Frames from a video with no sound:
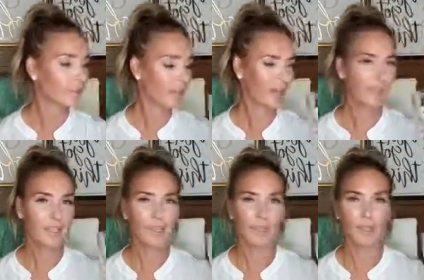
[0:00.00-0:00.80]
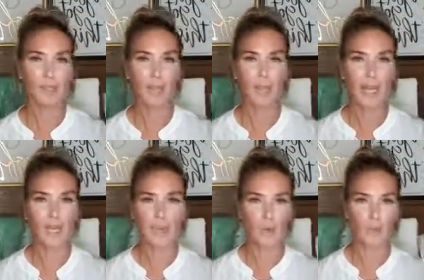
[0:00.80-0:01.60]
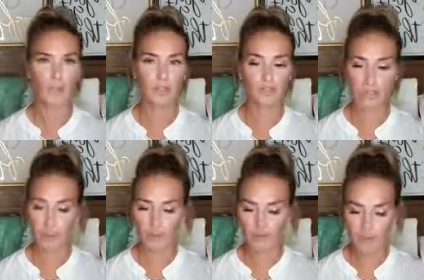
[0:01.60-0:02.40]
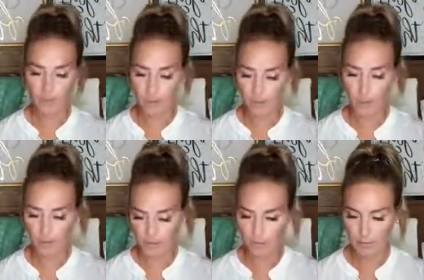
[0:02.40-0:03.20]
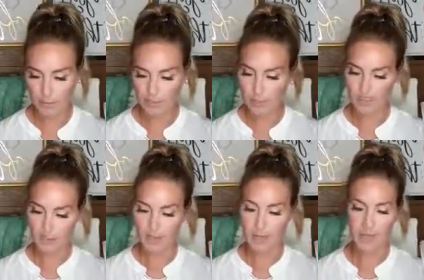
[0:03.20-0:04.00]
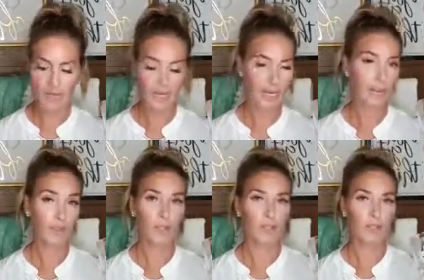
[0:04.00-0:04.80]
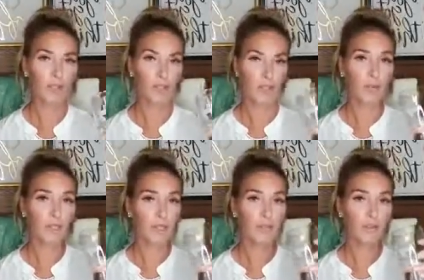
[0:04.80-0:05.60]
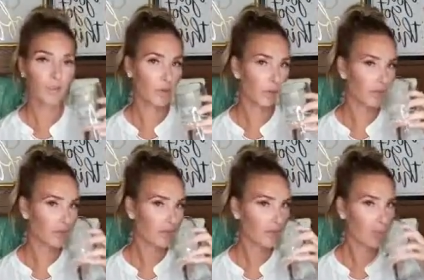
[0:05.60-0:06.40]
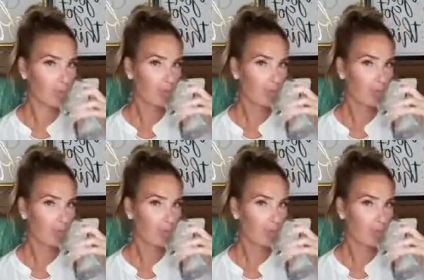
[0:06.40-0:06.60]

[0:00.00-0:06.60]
I think I end up adding more to begin with. That was more than 3. I had 3 for you, but that was definitely more than 3.